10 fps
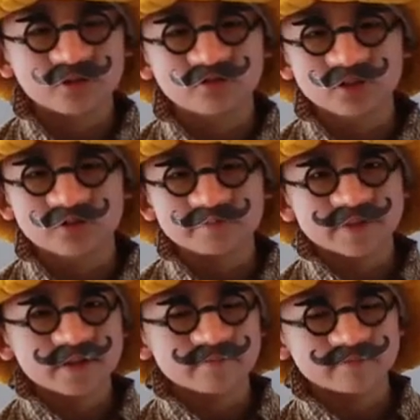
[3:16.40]
the group,
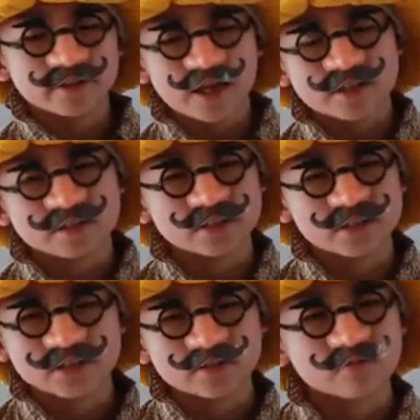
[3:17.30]
but that's because
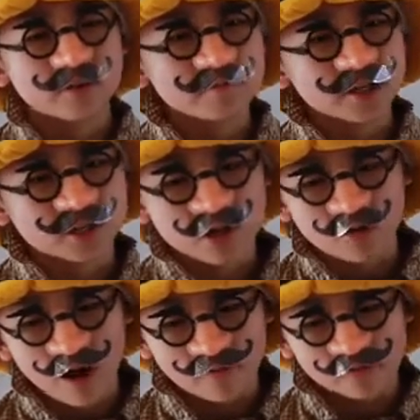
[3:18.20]
she just wanted me to show
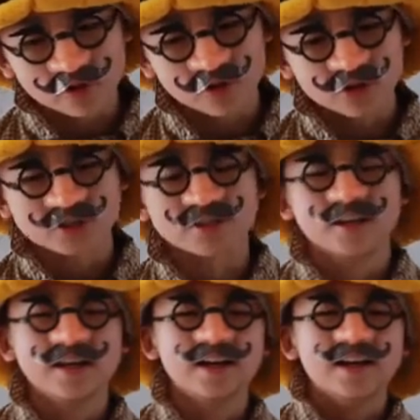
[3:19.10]
off, of course.
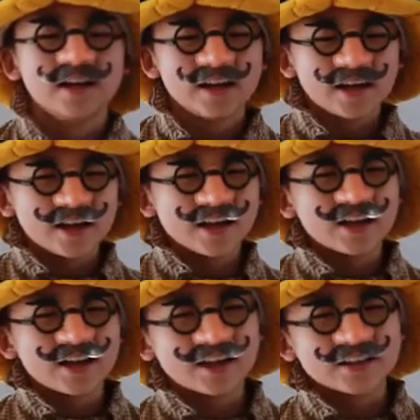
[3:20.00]

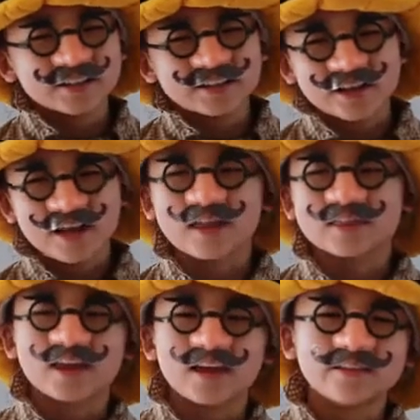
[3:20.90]
And uh,
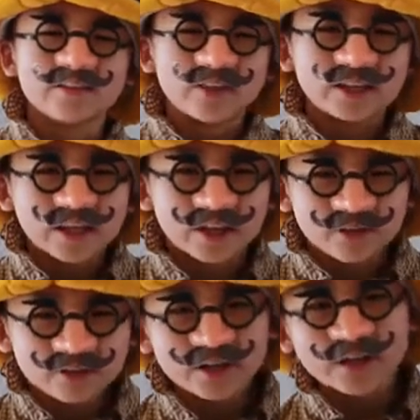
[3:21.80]
at the end of the year,